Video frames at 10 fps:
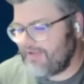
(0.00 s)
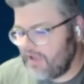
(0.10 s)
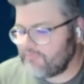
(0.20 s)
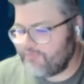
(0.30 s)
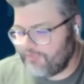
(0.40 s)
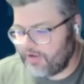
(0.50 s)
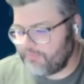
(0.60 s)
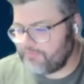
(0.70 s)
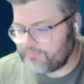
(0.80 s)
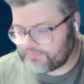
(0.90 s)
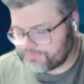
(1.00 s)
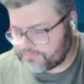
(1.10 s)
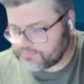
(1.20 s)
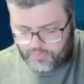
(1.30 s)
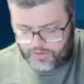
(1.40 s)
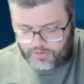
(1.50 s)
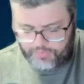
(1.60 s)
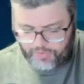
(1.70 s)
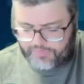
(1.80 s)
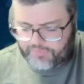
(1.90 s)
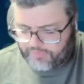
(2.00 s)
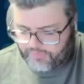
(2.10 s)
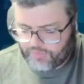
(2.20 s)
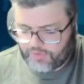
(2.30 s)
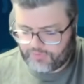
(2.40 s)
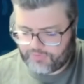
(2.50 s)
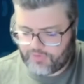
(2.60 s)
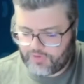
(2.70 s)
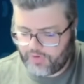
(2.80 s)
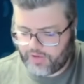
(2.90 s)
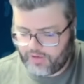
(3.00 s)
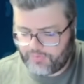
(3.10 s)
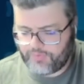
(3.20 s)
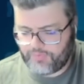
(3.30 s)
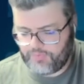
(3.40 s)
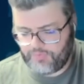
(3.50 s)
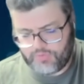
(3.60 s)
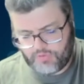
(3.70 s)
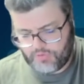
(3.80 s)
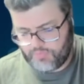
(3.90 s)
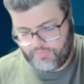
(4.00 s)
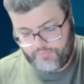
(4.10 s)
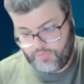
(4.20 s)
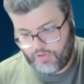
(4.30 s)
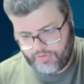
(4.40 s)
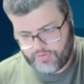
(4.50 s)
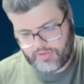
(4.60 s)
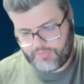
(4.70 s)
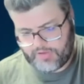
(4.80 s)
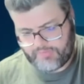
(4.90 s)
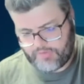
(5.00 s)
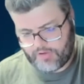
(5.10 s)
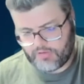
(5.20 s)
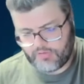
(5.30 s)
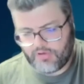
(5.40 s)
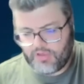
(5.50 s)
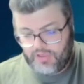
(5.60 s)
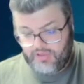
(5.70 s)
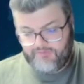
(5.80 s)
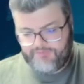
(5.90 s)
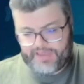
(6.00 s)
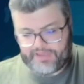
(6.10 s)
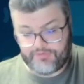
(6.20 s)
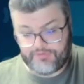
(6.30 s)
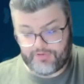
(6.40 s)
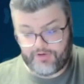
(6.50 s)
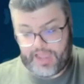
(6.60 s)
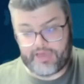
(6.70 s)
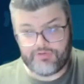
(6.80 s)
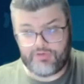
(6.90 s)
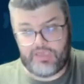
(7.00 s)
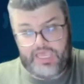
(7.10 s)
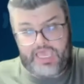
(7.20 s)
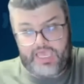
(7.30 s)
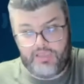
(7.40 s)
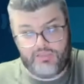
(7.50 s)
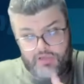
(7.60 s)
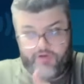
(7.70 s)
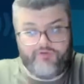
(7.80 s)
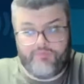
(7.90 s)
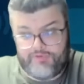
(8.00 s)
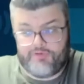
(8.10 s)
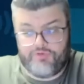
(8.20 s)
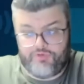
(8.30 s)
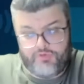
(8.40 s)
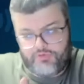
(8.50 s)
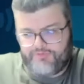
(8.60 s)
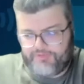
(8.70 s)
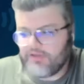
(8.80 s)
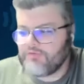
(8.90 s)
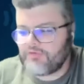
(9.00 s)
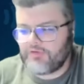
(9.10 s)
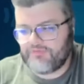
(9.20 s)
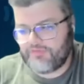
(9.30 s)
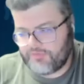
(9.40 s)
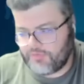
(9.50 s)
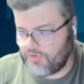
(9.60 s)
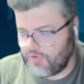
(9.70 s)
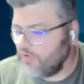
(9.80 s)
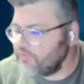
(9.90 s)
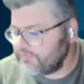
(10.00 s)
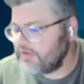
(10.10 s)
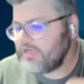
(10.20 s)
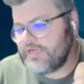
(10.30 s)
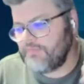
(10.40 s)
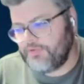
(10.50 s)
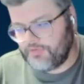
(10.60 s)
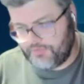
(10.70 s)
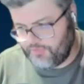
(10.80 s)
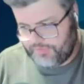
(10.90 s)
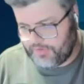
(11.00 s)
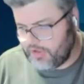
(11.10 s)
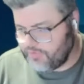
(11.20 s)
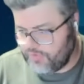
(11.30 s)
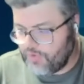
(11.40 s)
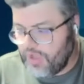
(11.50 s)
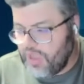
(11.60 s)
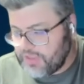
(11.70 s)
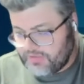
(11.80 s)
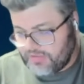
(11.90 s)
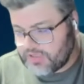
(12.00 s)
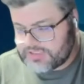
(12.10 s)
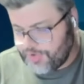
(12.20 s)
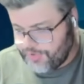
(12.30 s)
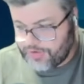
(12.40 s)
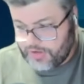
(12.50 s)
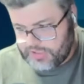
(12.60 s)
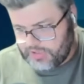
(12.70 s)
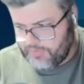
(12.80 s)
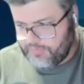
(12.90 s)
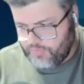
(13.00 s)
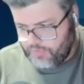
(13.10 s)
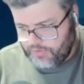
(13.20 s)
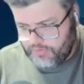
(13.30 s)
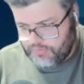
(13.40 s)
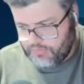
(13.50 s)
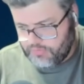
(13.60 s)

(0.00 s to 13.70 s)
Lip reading: time frame, where prices of everything are still going up, largely based on factors that are actually in the government's control to fix if they so chose, but they're choosing not to, it does hurt a little bit more